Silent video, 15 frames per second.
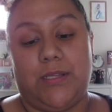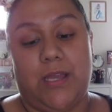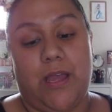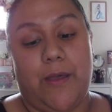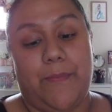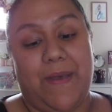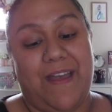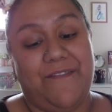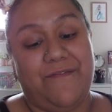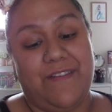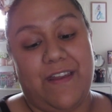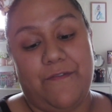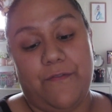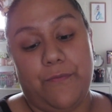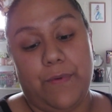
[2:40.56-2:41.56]
Um, I've
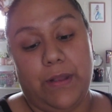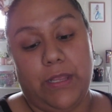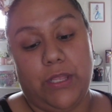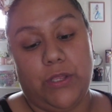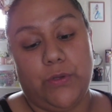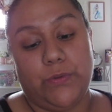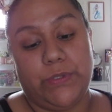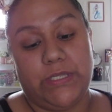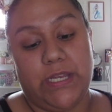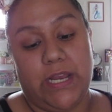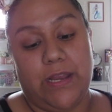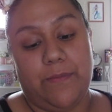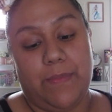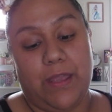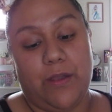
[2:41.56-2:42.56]
never really used
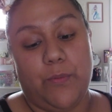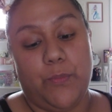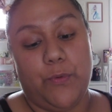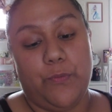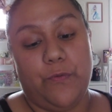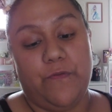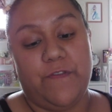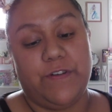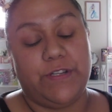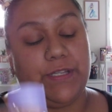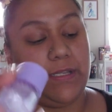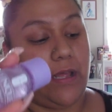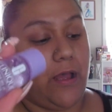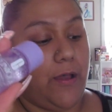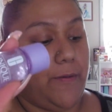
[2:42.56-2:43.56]
any makeup removers
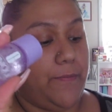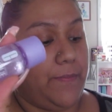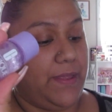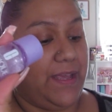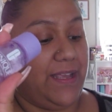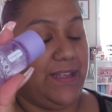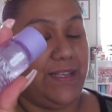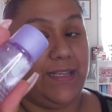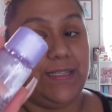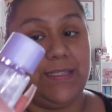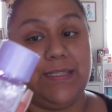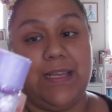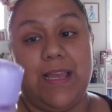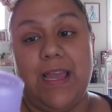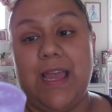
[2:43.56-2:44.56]
um, like this.
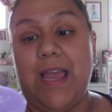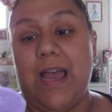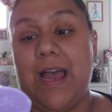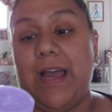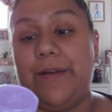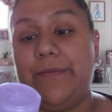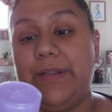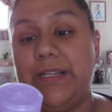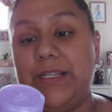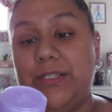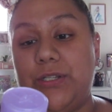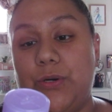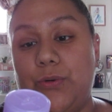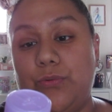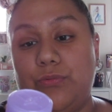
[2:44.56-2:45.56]
I really
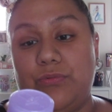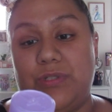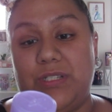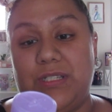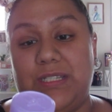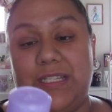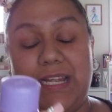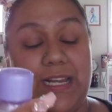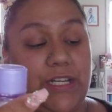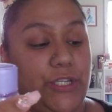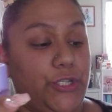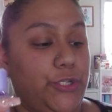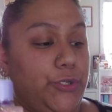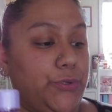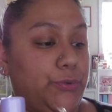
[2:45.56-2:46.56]
don't
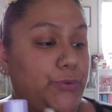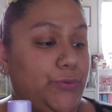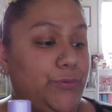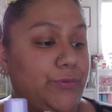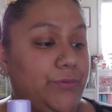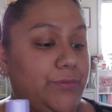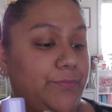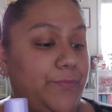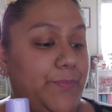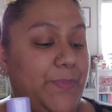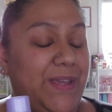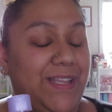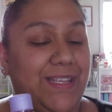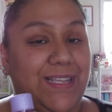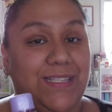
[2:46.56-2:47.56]
tend to
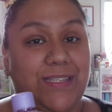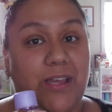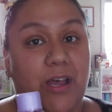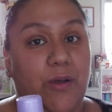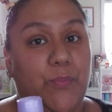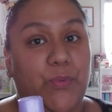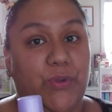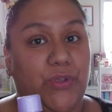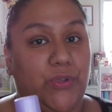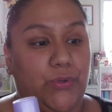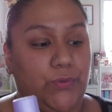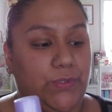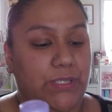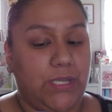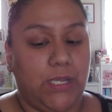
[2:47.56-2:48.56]
pick these up or
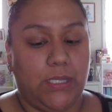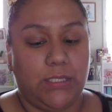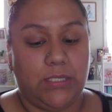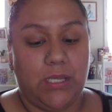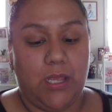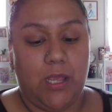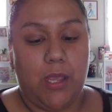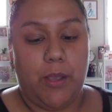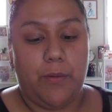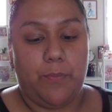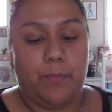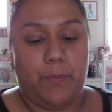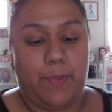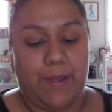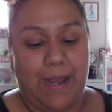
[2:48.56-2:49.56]
use these.
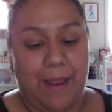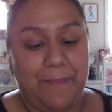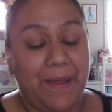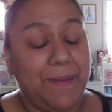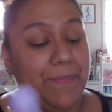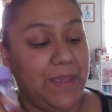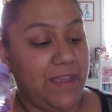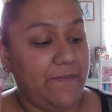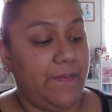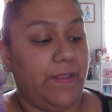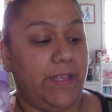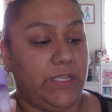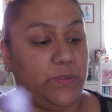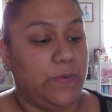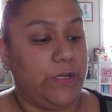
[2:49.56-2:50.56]
But I might be
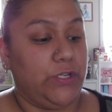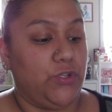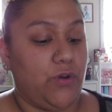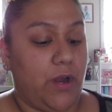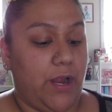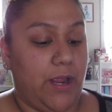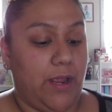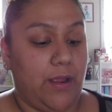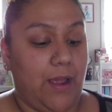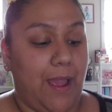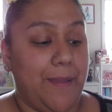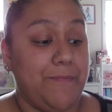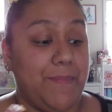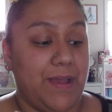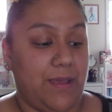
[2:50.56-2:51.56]
giving this one a try.
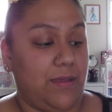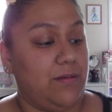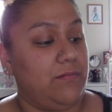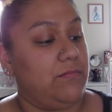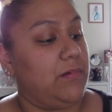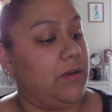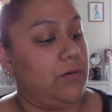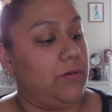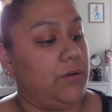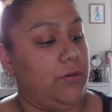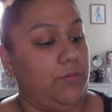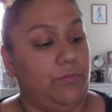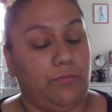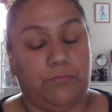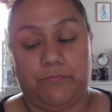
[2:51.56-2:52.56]
I might. I don't
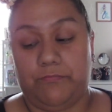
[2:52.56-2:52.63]
know.